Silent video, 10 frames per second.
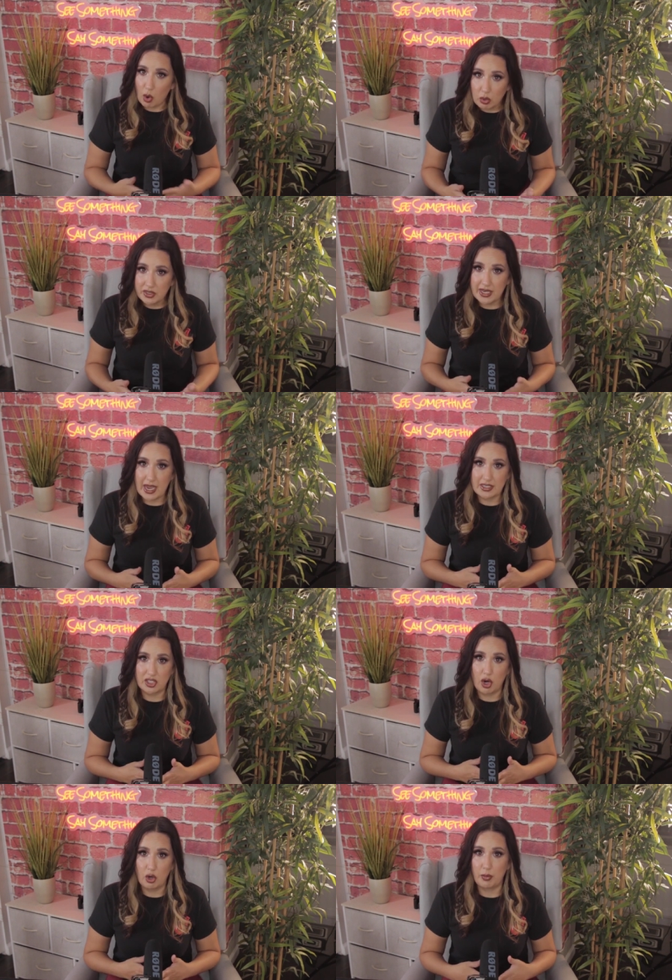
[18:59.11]
holding on
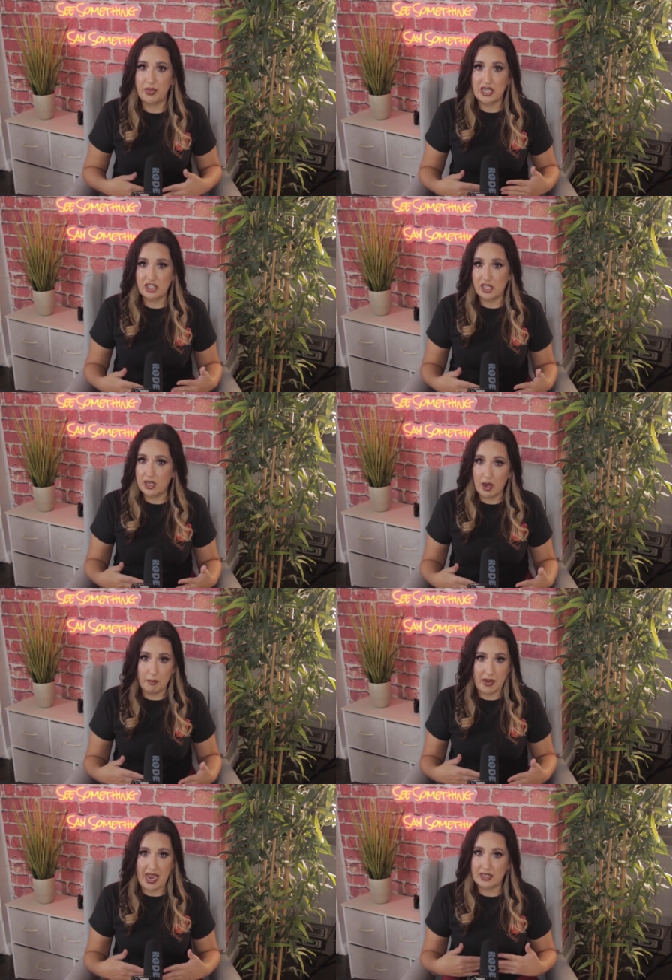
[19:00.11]
to hope that she'd
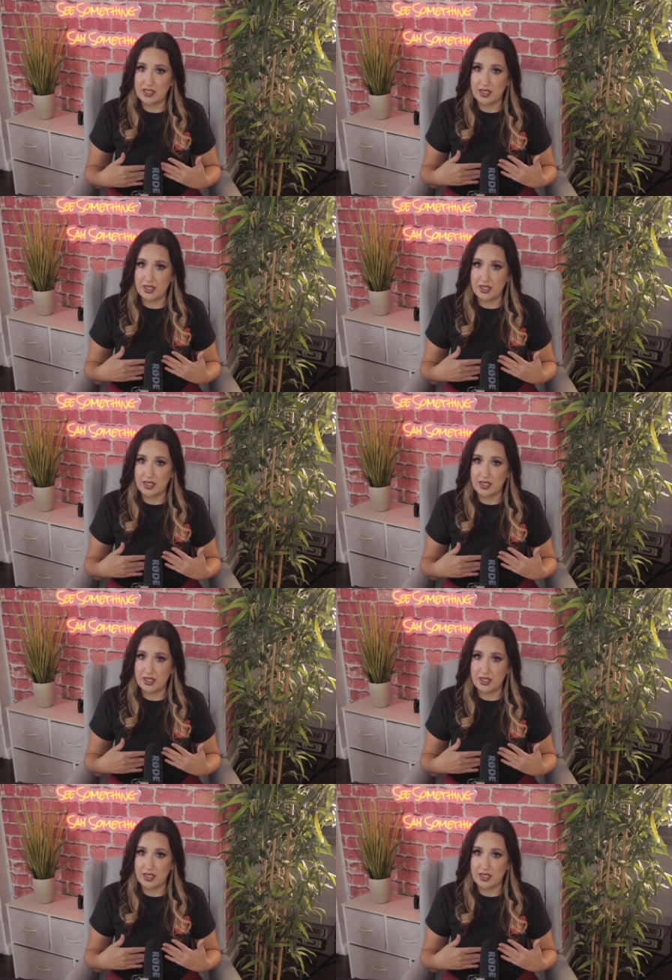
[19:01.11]
come back